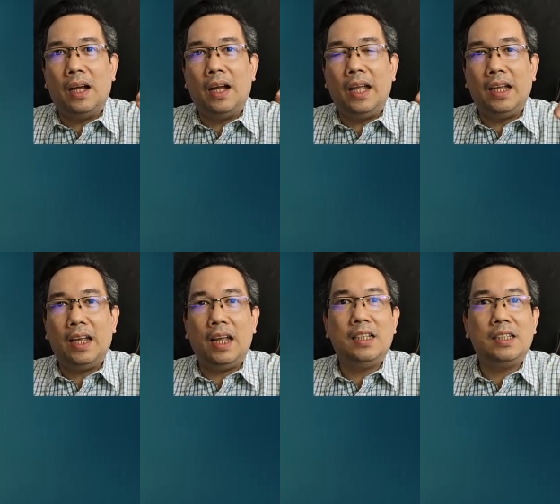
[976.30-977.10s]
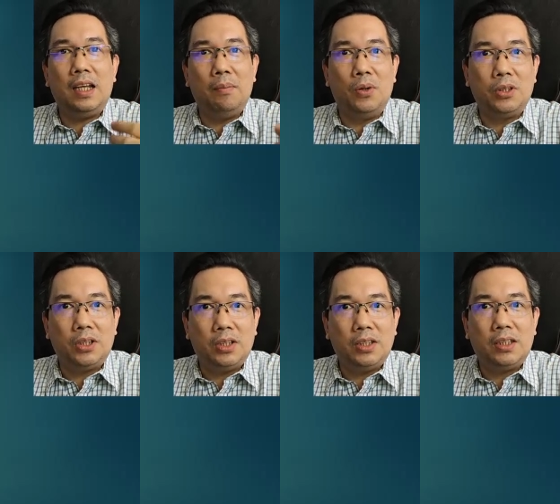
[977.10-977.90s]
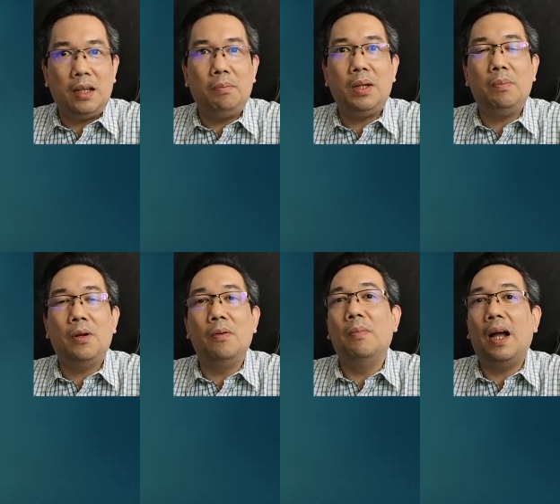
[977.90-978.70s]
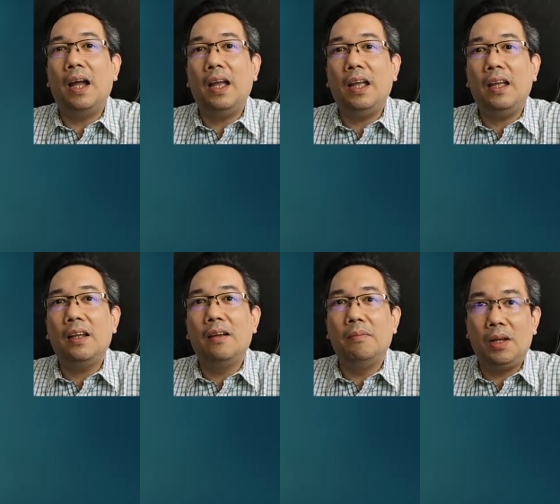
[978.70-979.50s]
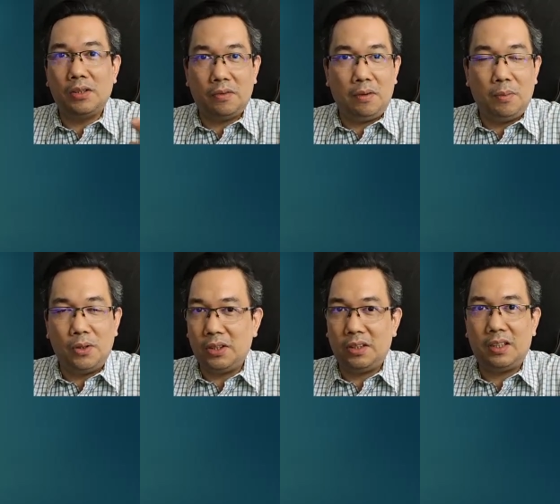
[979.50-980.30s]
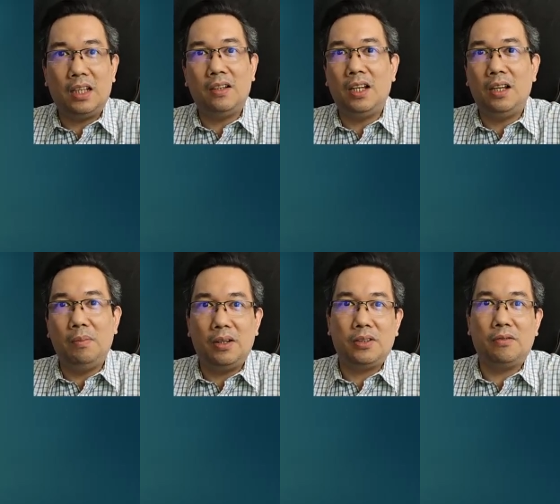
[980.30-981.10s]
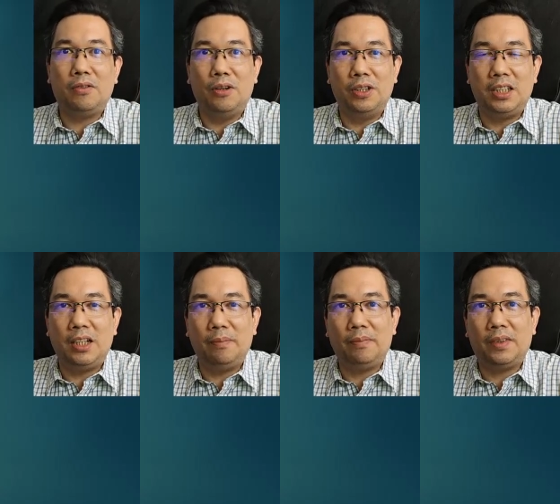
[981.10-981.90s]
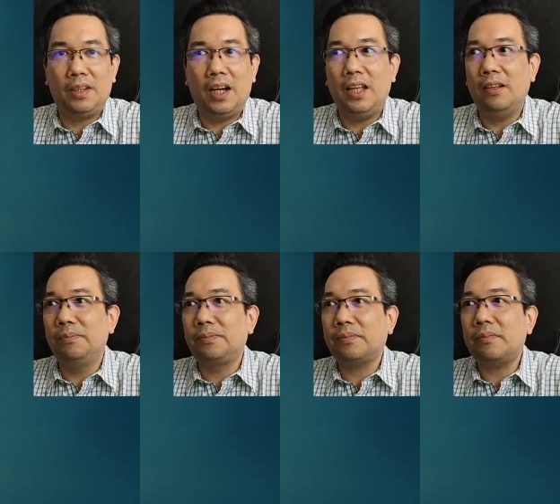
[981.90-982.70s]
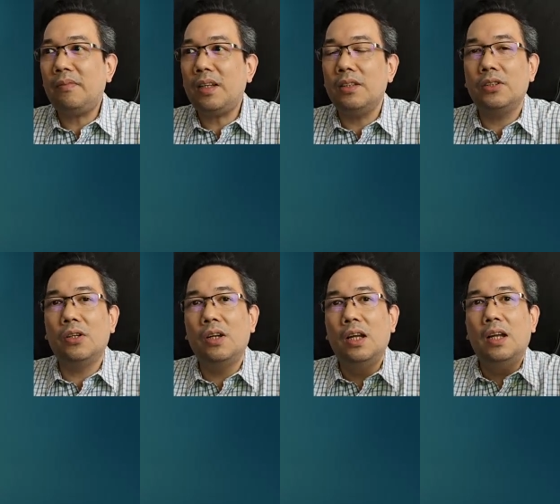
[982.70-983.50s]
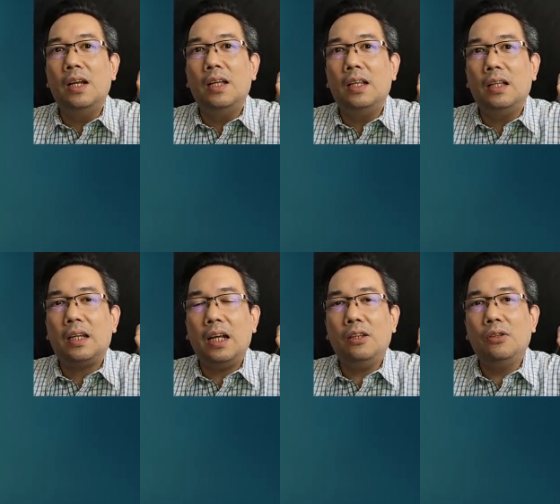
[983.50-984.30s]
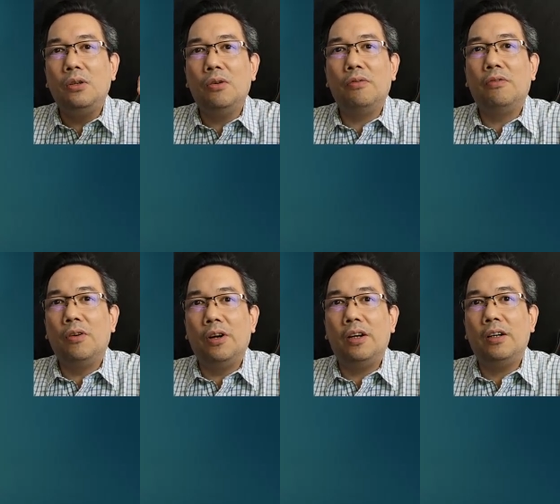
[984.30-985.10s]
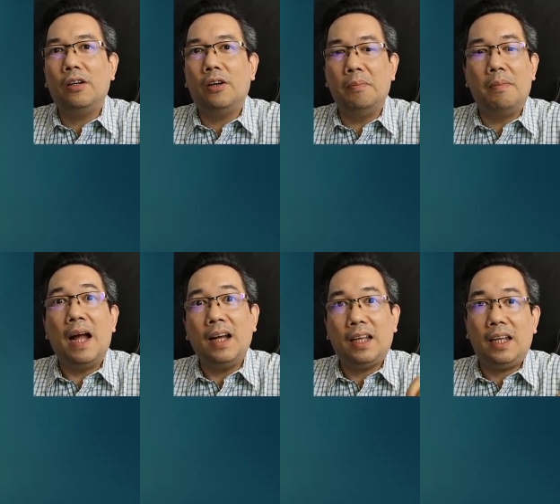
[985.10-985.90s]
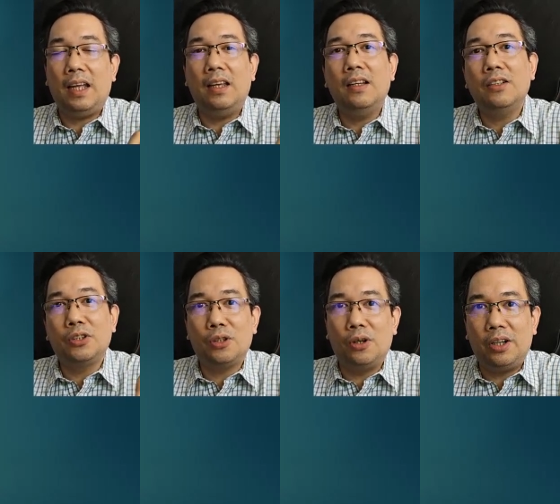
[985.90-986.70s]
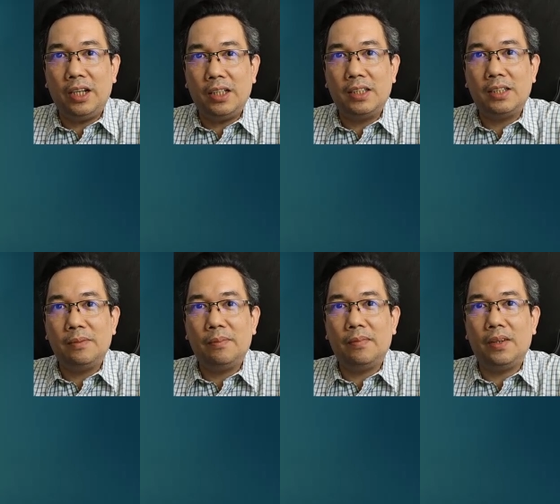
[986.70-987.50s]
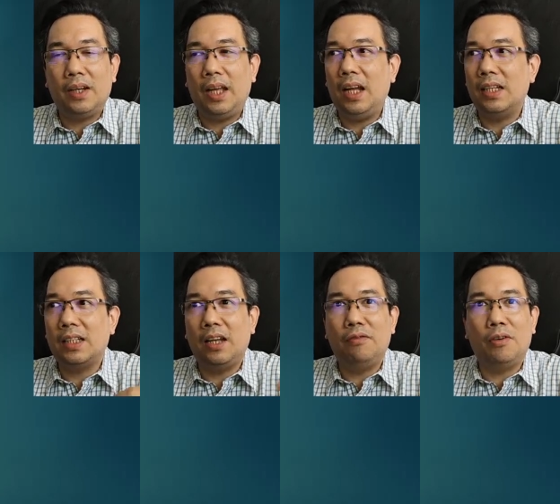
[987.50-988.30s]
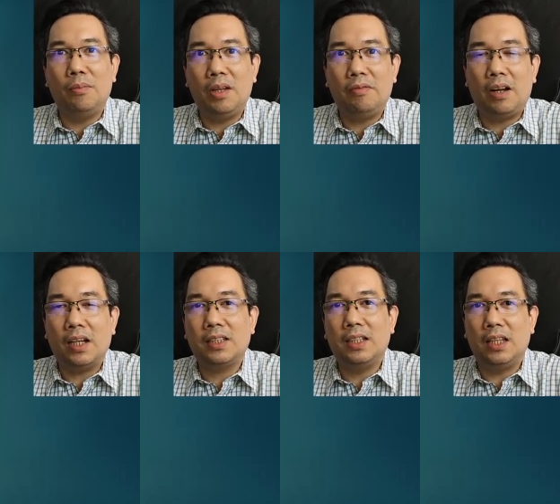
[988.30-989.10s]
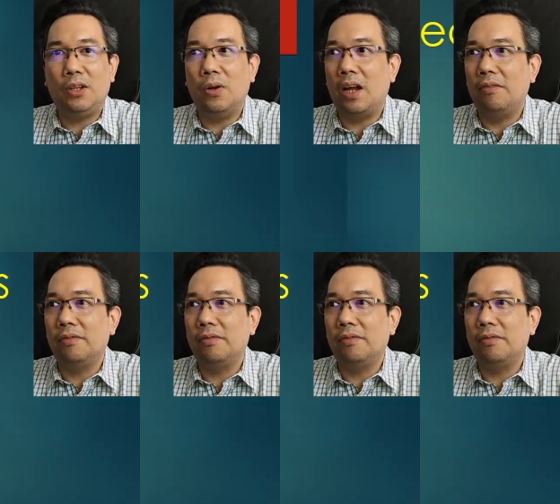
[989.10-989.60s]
engage the emotions, and people buy because of emotions, not really because of logic, right? So try to look for or bank in stories, okay, aside from the facts that you have.